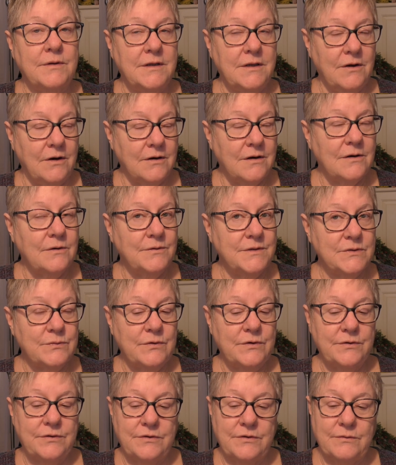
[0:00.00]
and the article is
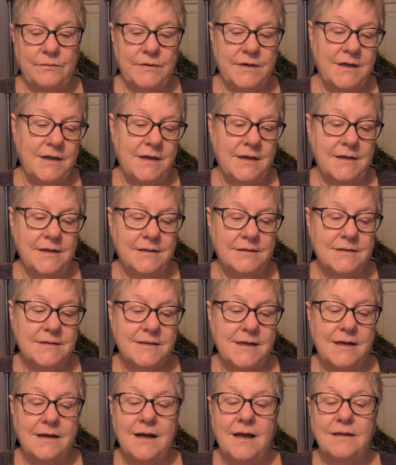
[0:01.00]
worth the read at
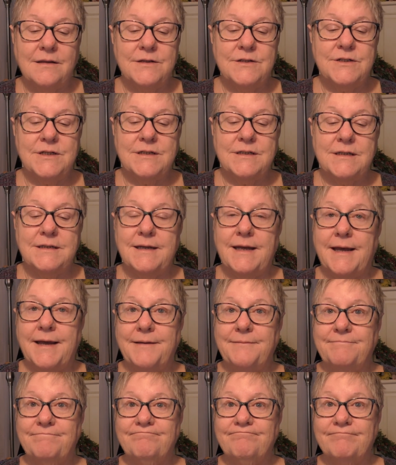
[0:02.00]
Psychology
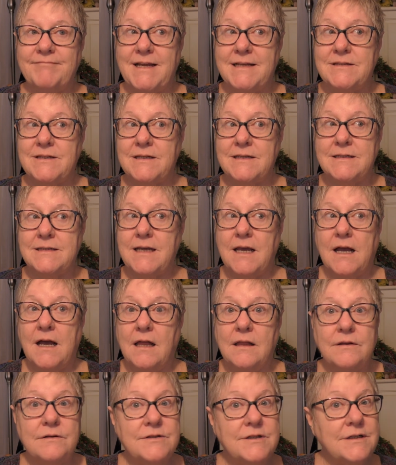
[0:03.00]
Today. That's at
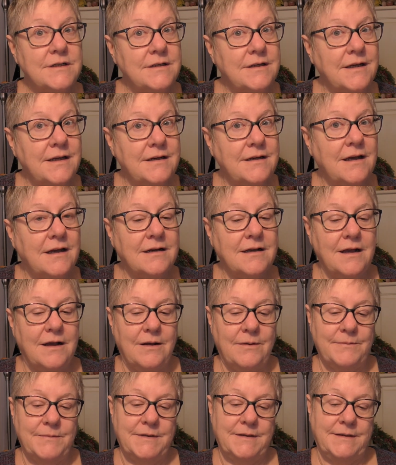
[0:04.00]

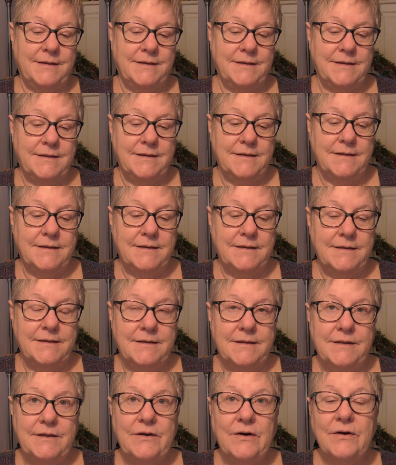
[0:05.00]
psychologytoday.com.
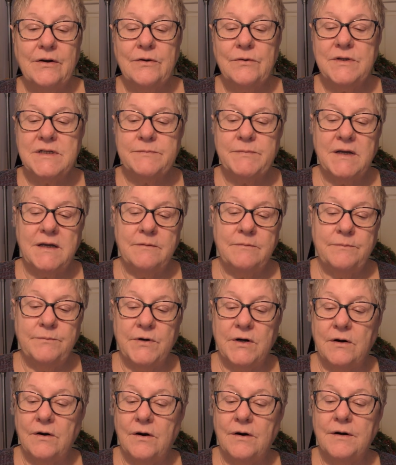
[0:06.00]
The article is by
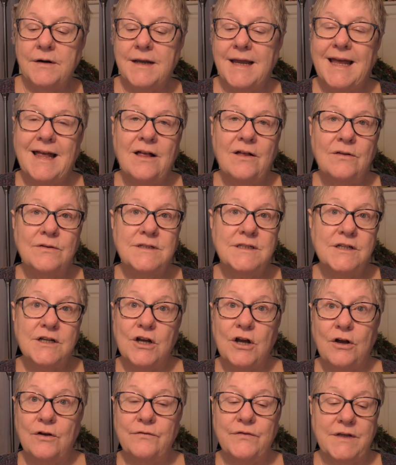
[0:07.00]
Bernard L.
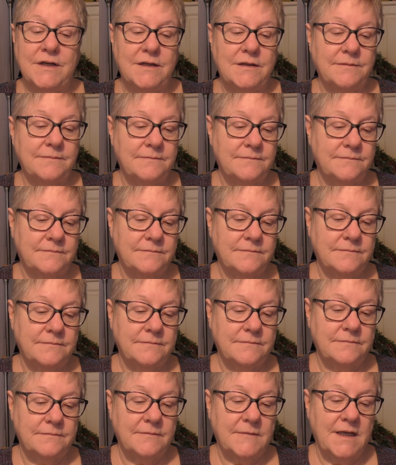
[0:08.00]
DeKoven.
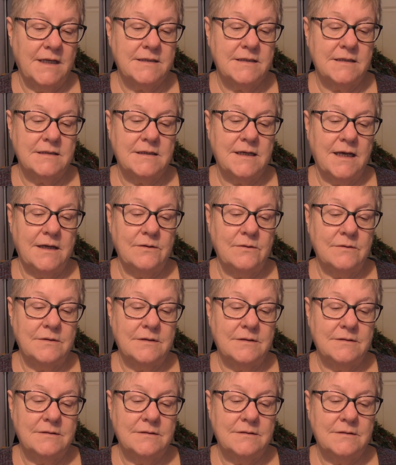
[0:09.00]
It's entitled
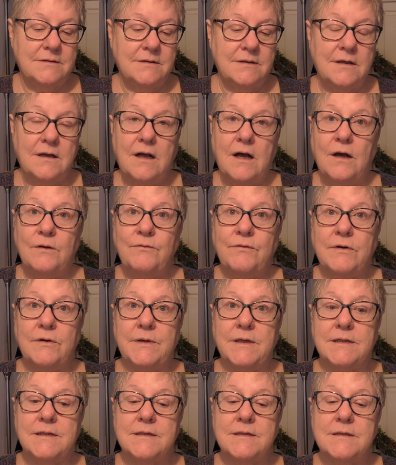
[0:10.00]

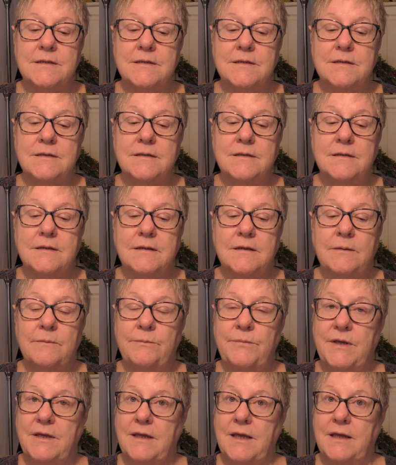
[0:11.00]
Confluence
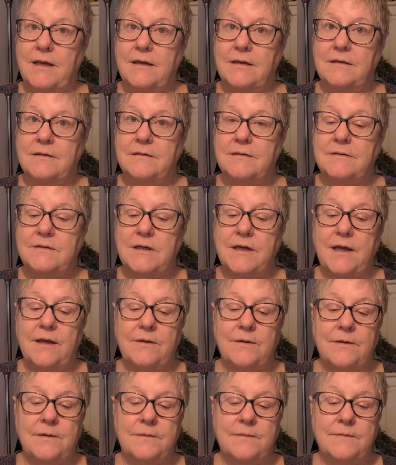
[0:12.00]
Being
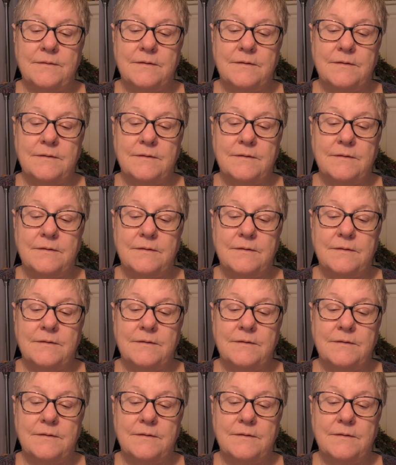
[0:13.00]
Together.